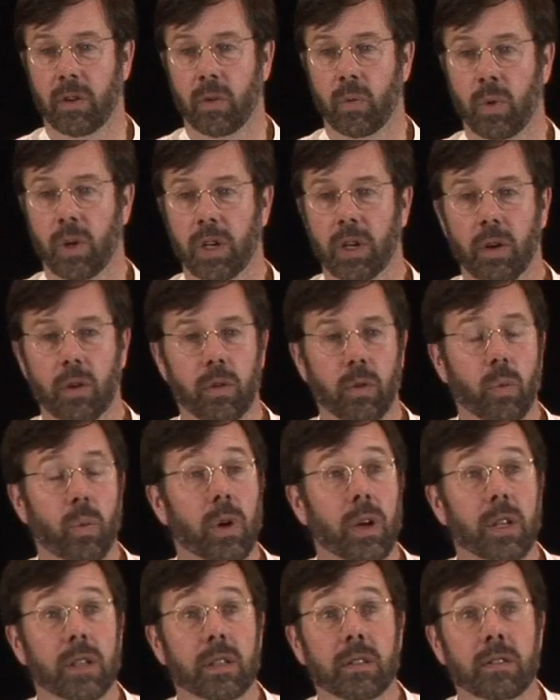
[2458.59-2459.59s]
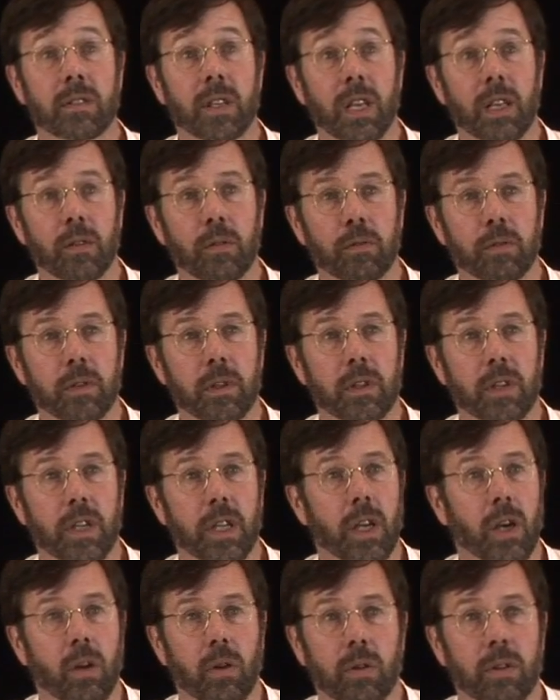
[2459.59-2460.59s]
We know the world is infinitely
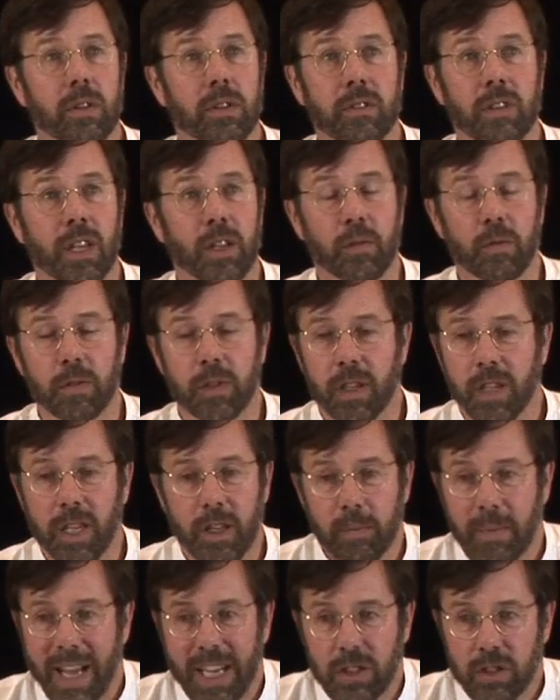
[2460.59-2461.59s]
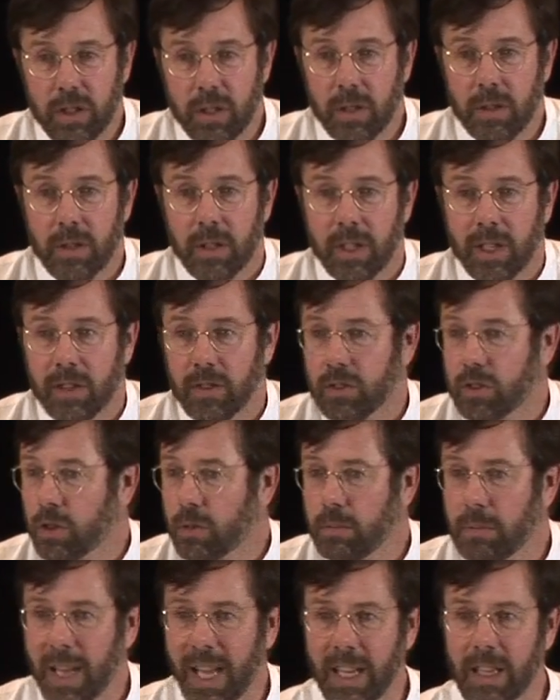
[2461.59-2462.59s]
old, is infinitely magical, is
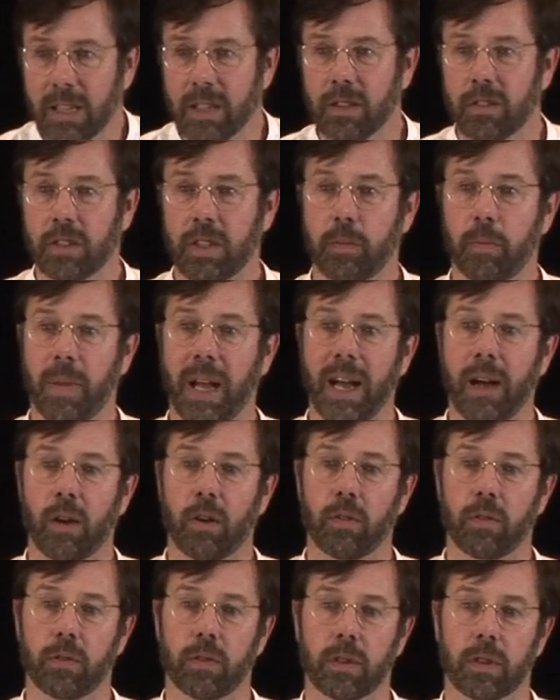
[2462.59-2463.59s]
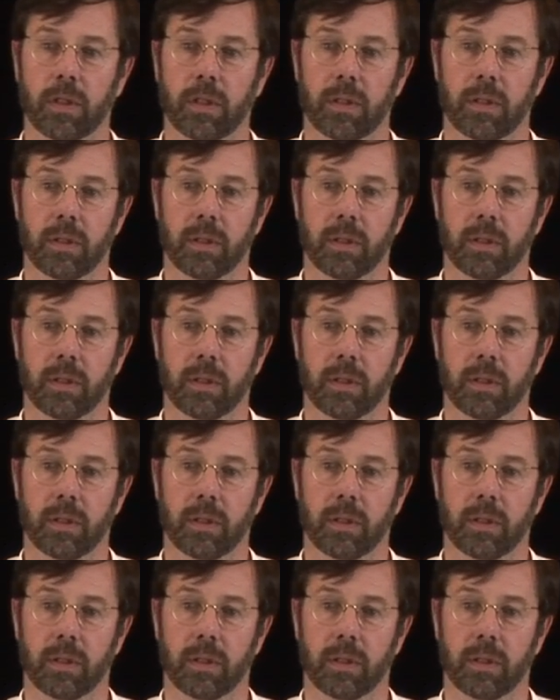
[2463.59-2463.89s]
tremendously powerful.